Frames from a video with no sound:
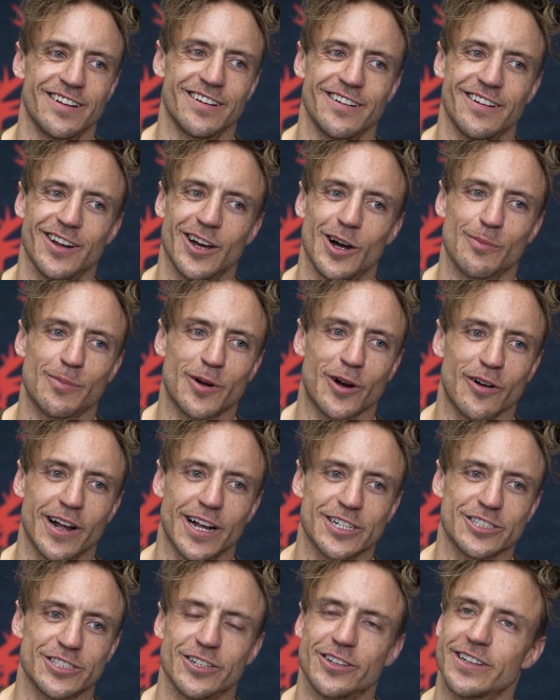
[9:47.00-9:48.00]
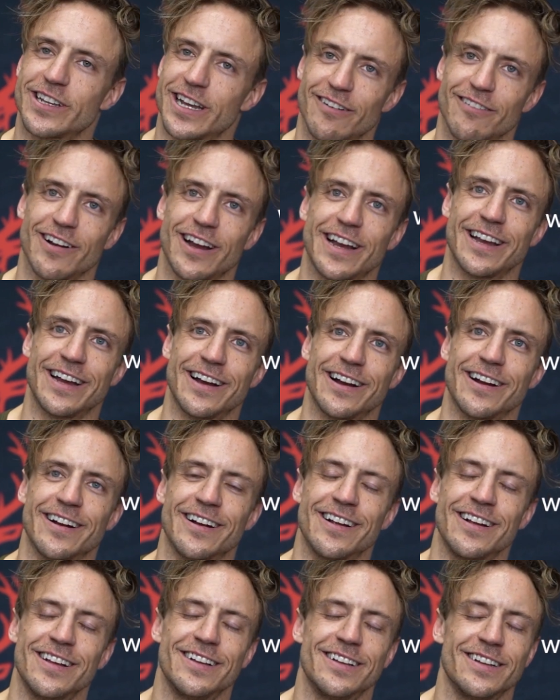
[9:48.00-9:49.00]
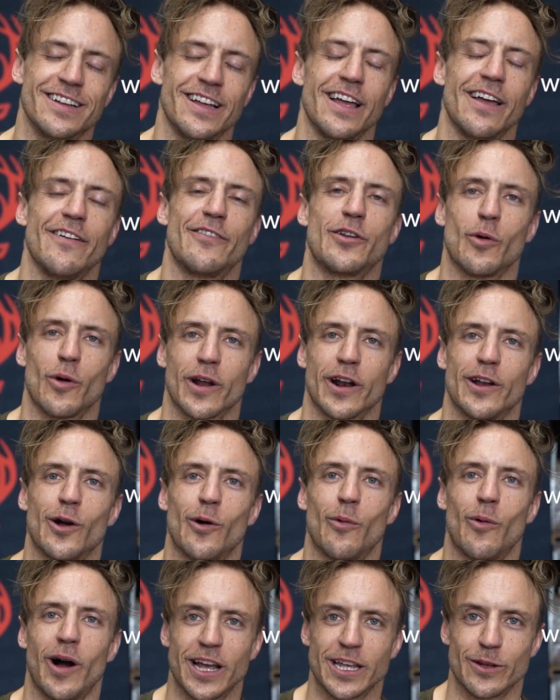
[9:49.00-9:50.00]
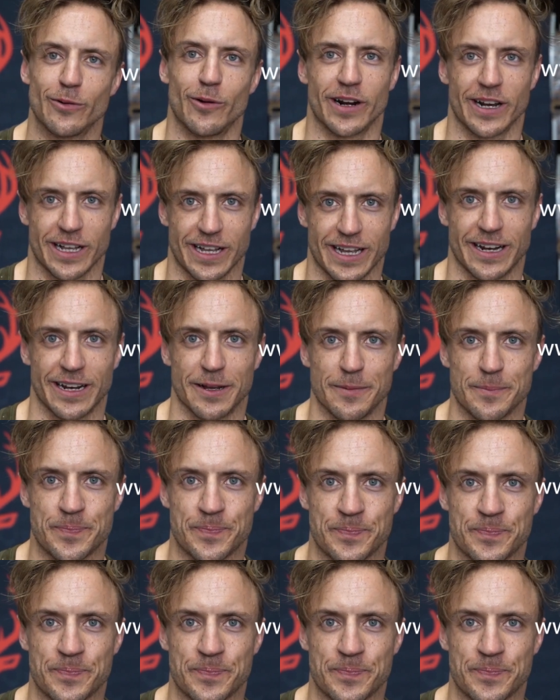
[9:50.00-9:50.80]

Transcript: Nope, correction, you can get it right here if you wanna know why you wanna get it.